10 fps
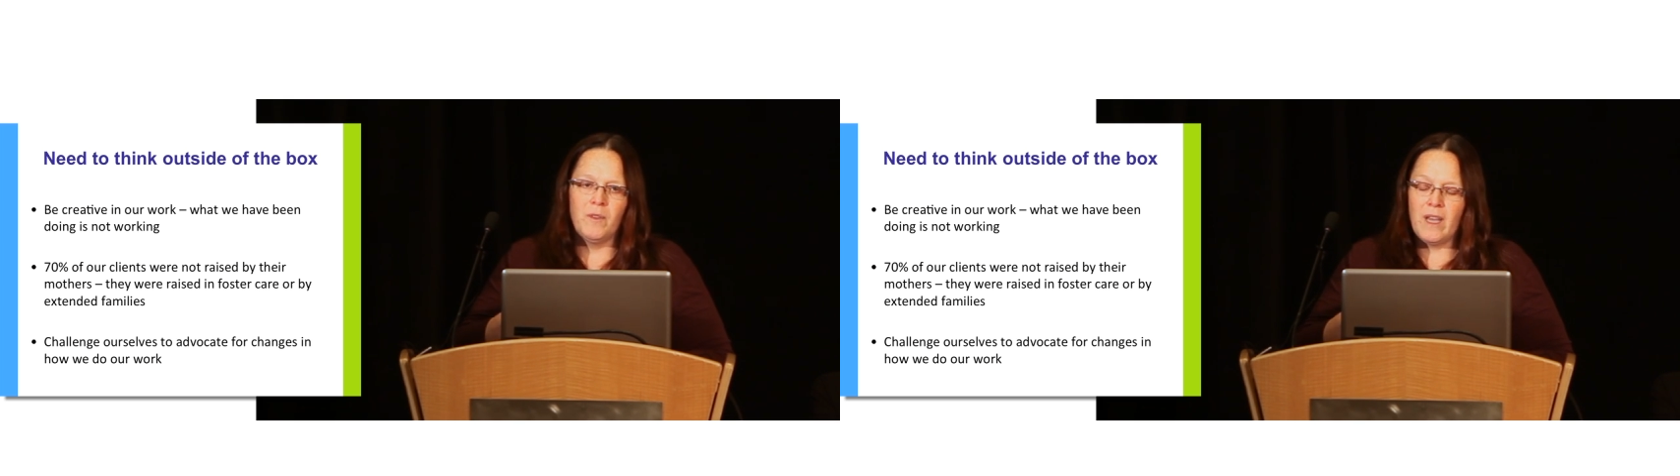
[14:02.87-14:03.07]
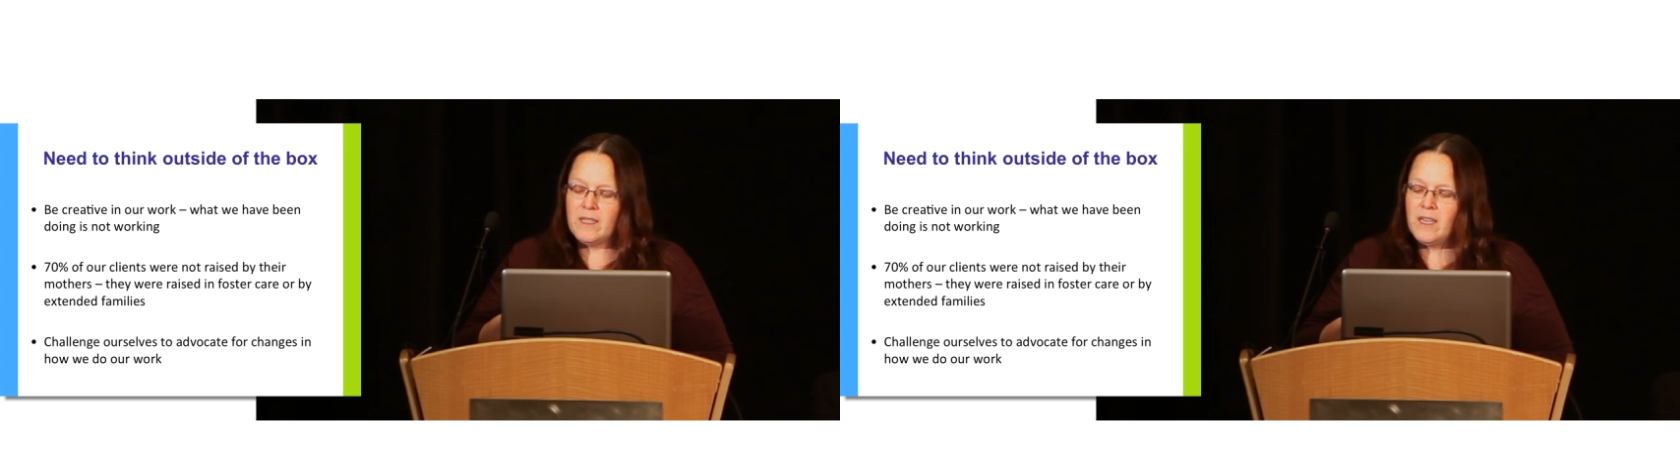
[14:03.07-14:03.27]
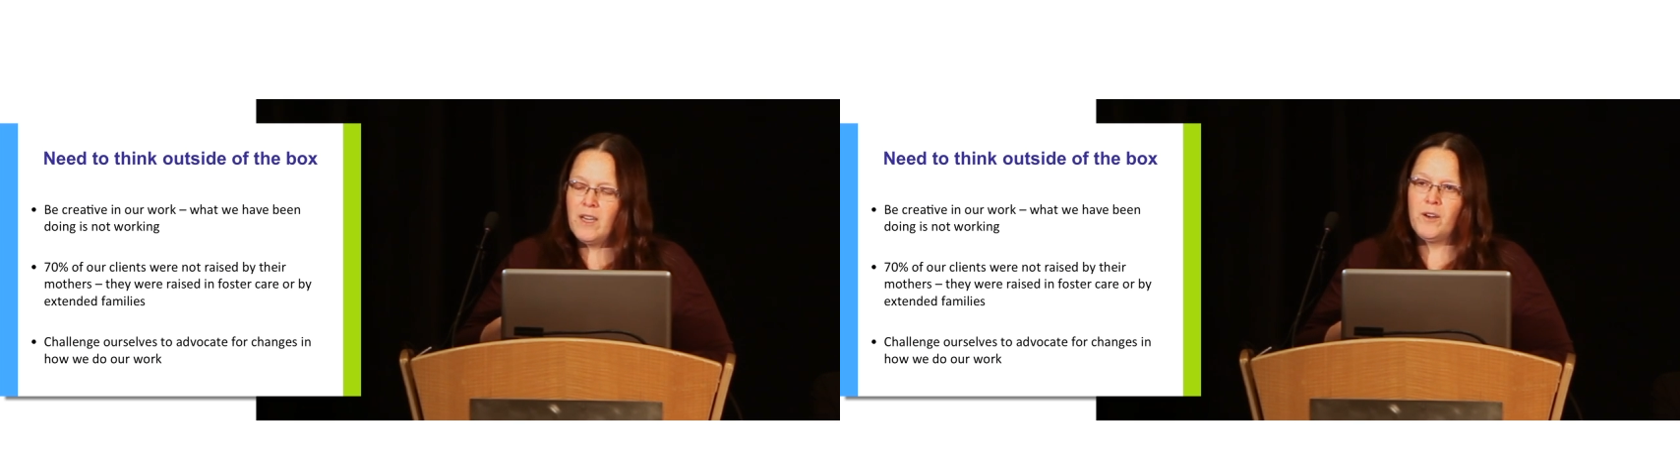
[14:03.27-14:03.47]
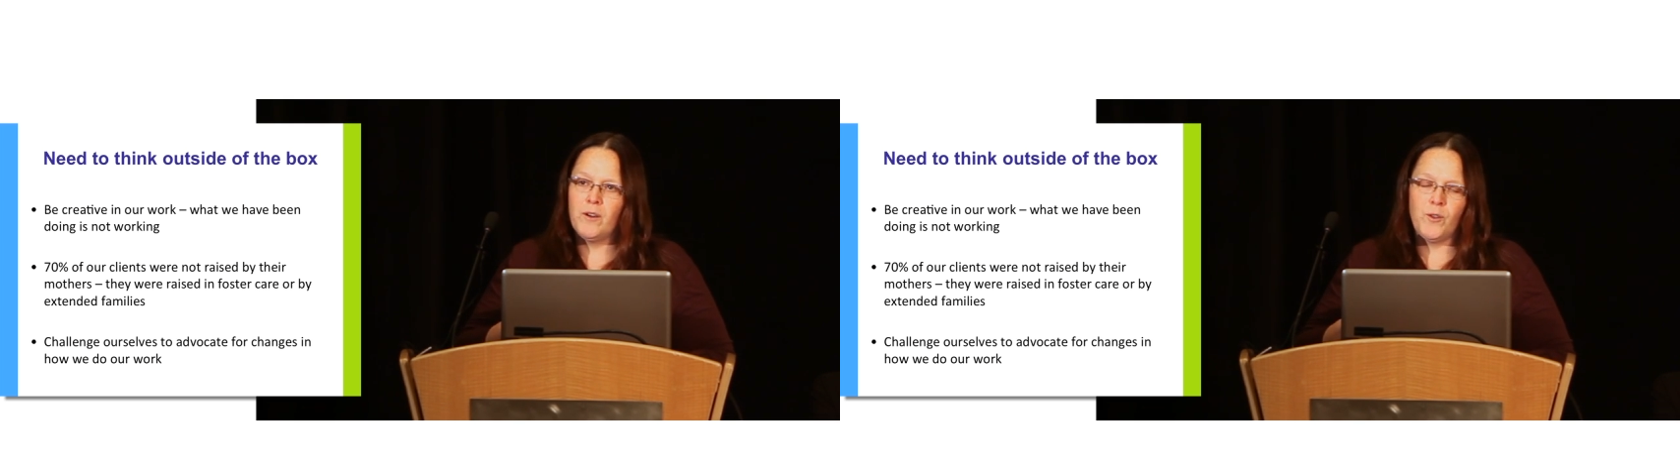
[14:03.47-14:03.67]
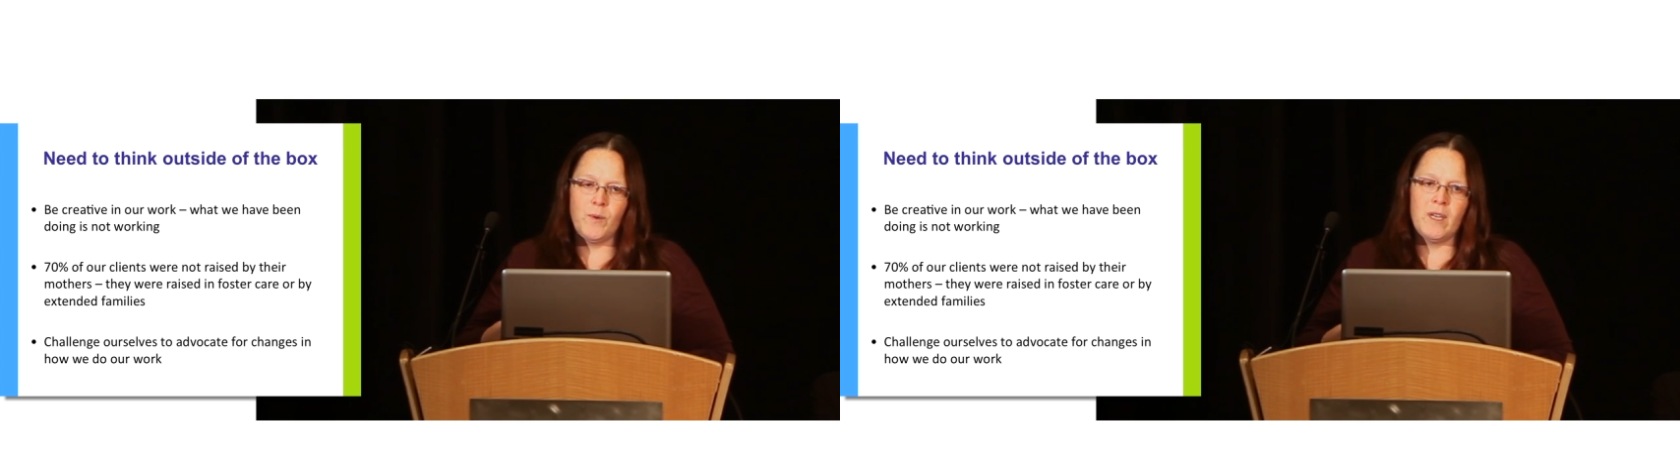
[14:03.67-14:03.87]
They see
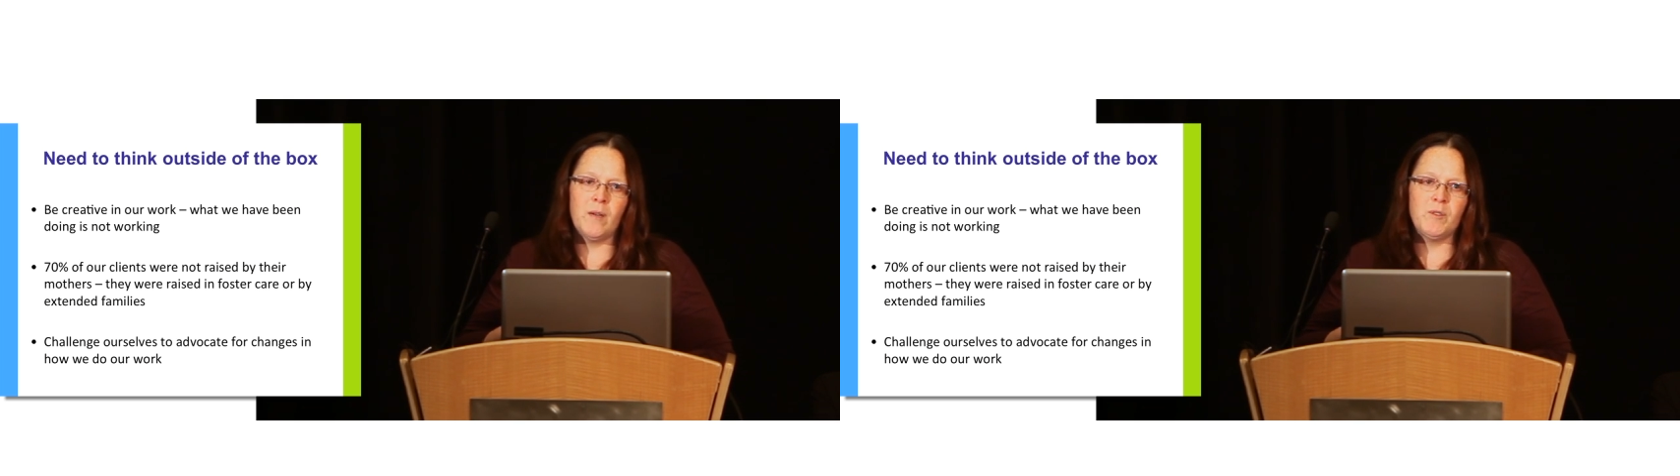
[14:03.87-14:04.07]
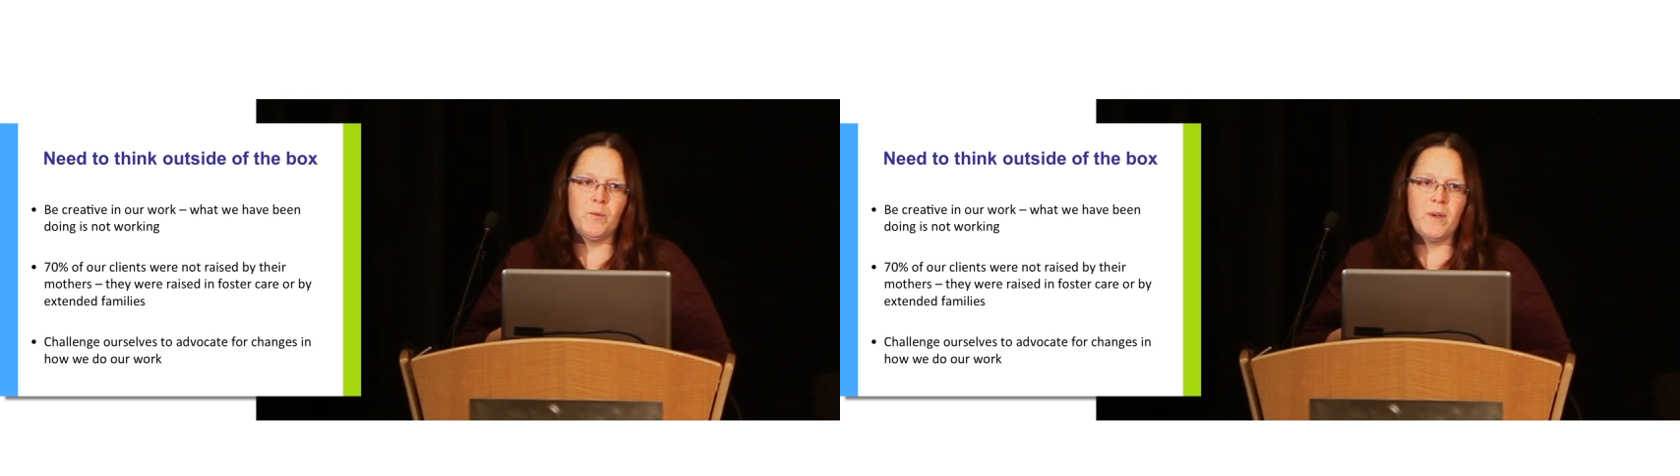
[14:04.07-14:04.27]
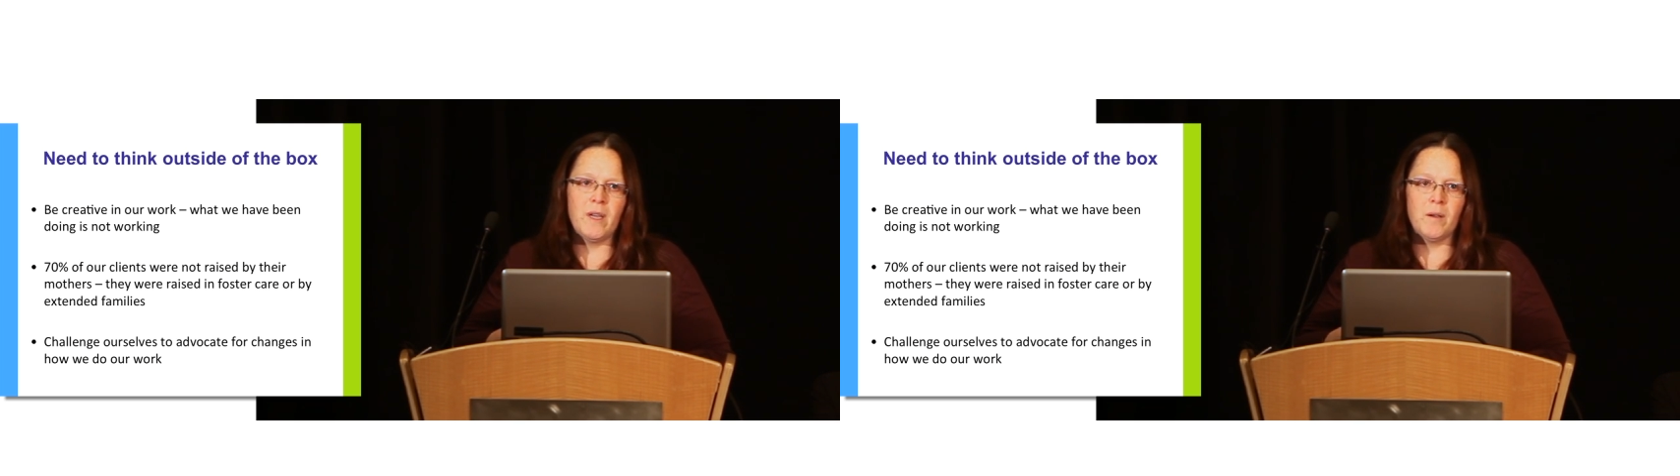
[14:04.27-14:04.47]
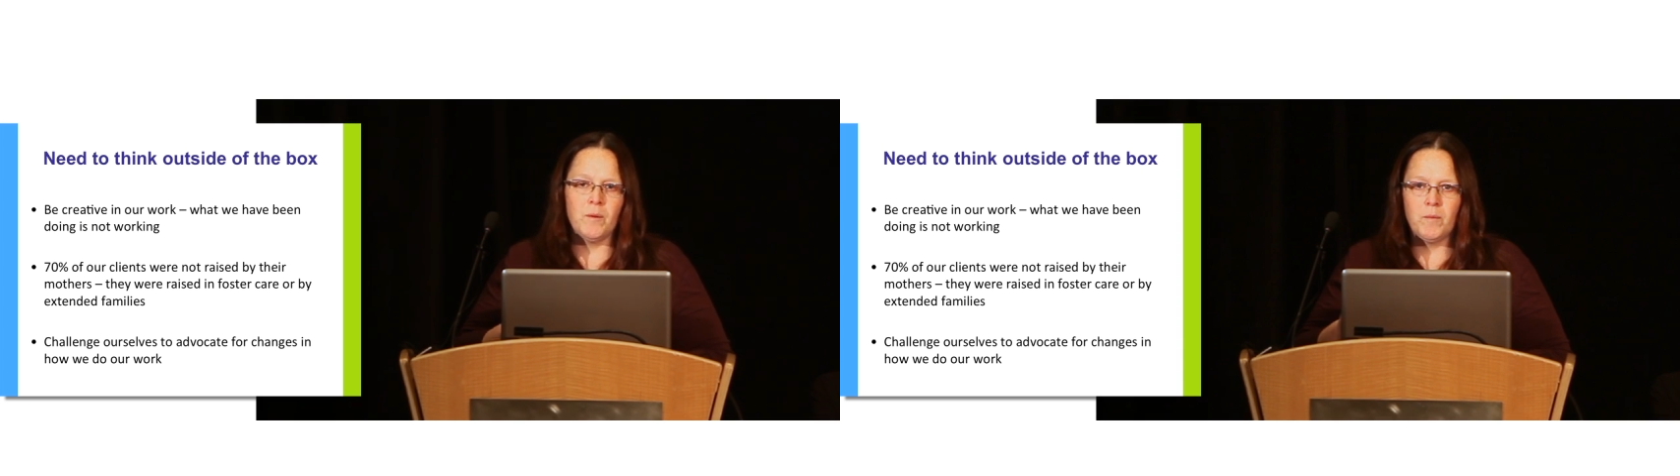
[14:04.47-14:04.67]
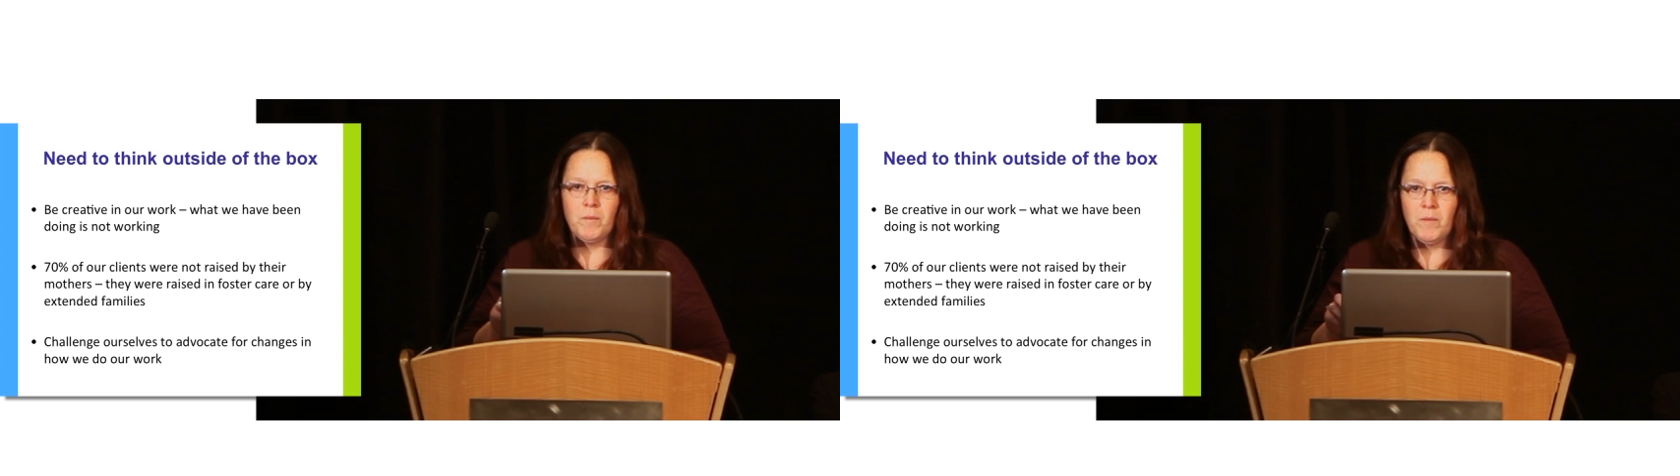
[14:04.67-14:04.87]
her 3 times a week.